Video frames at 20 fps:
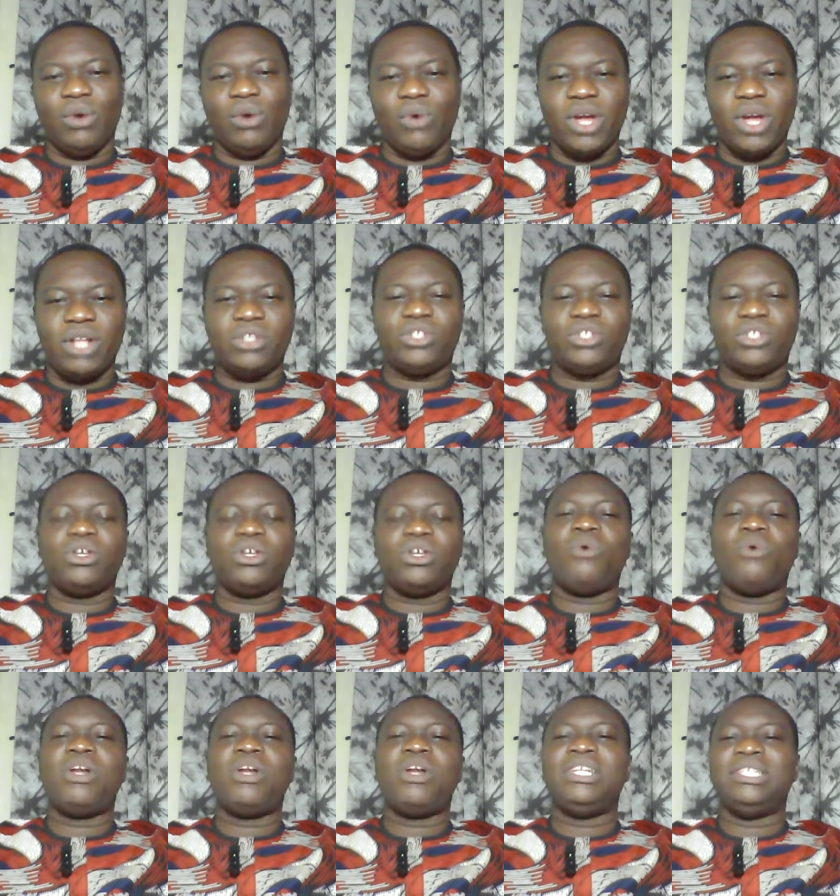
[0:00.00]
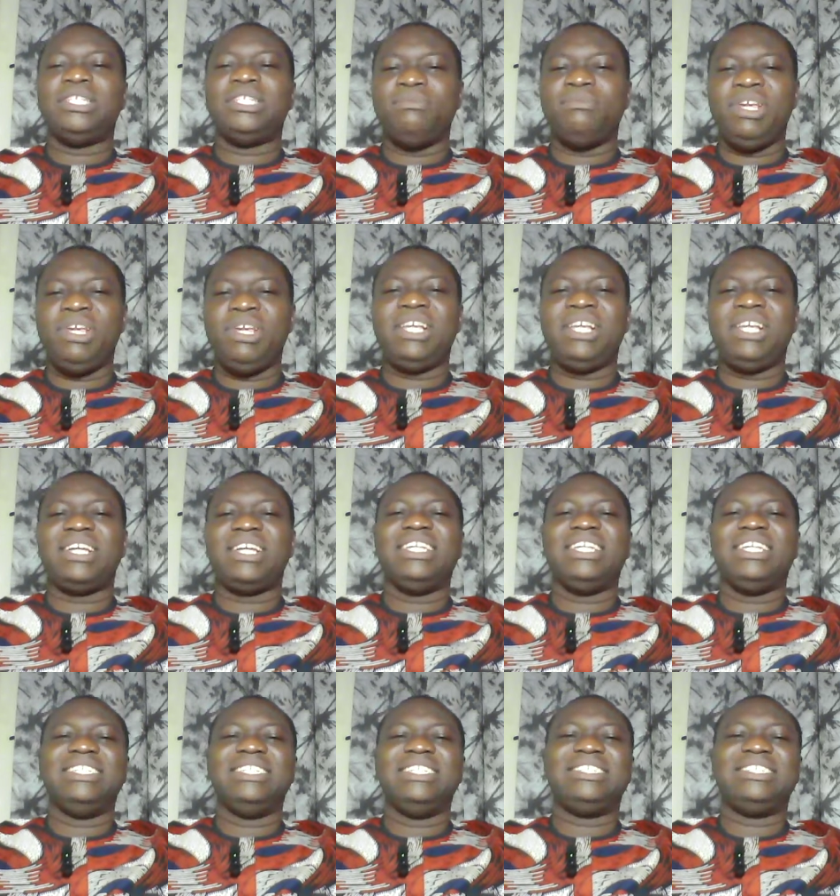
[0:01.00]
When someone is meek,
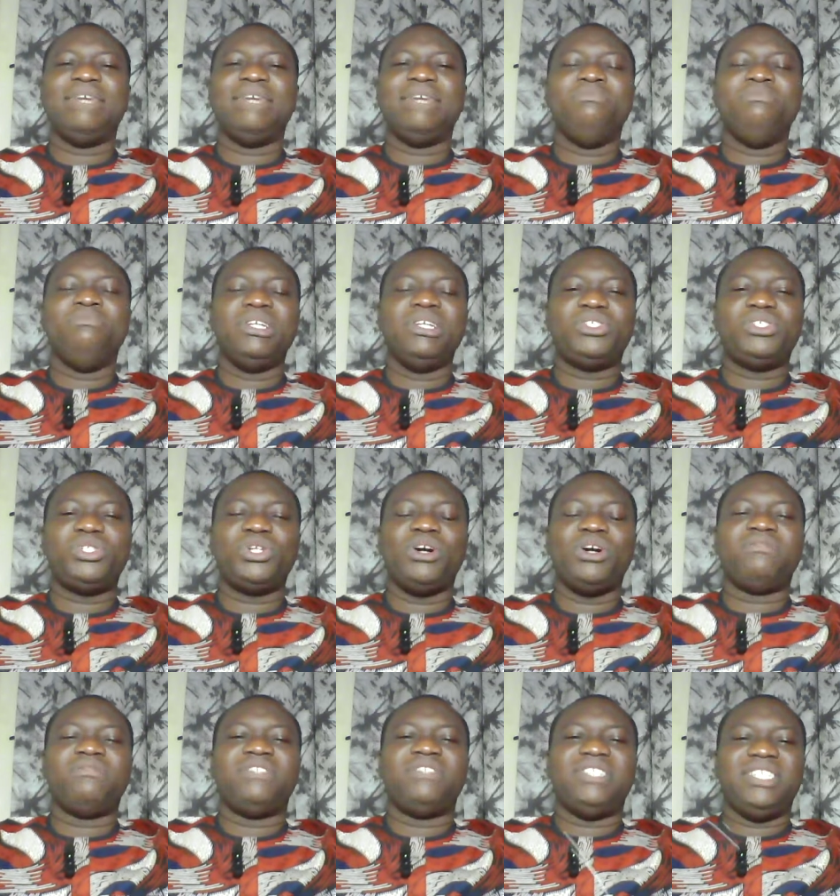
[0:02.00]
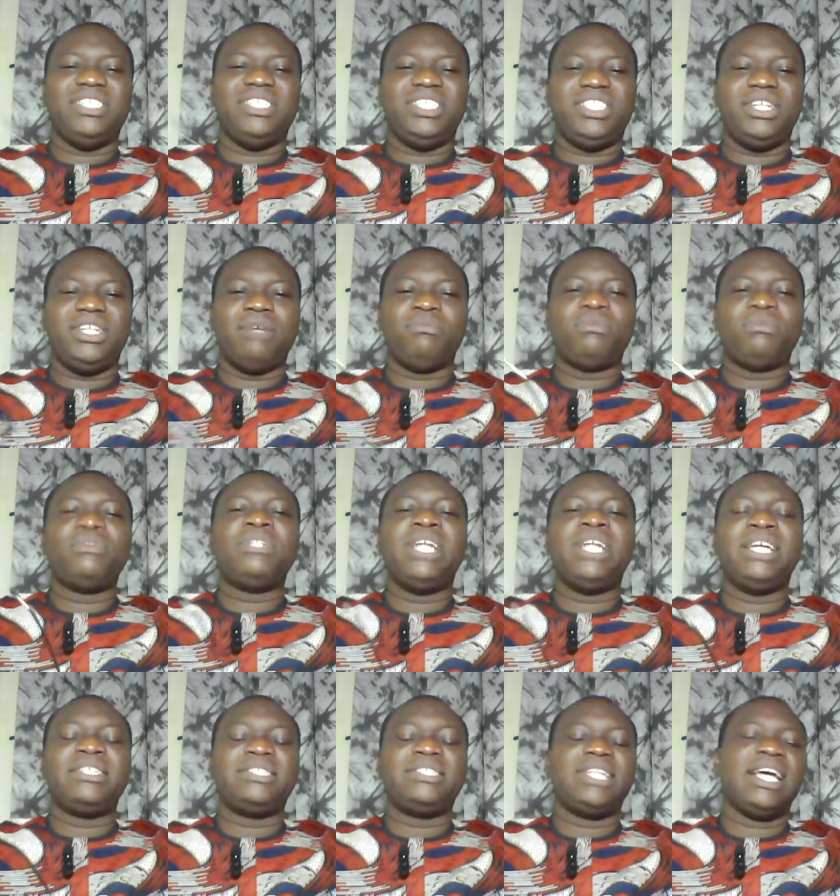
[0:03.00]
it's a mixture of
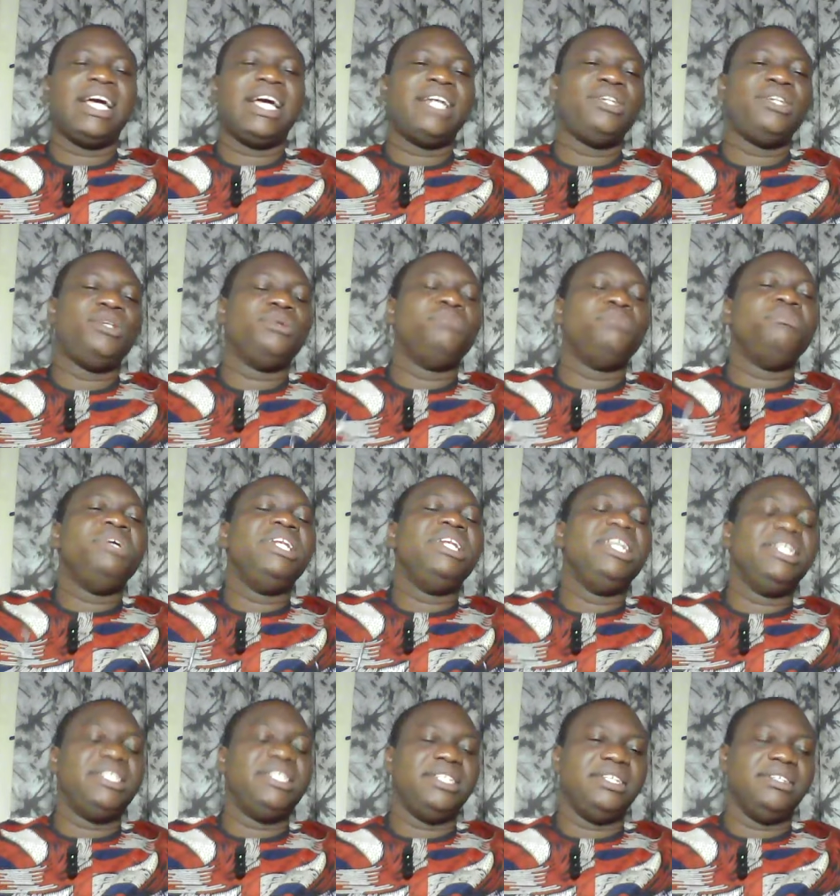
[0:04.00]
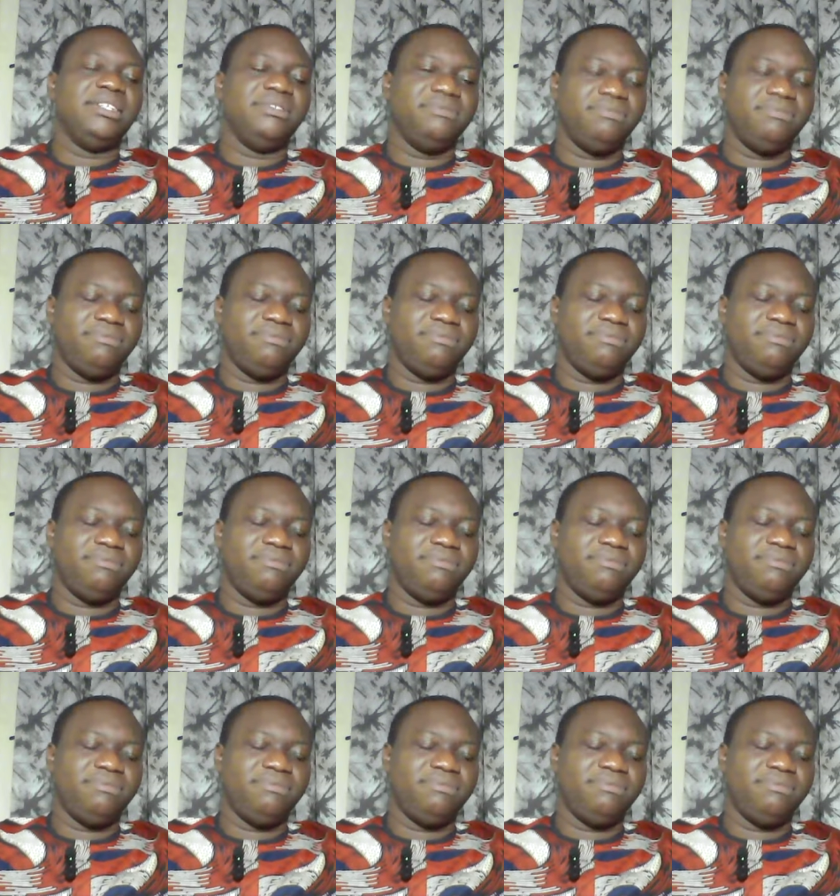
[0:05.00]
teachableness and humility.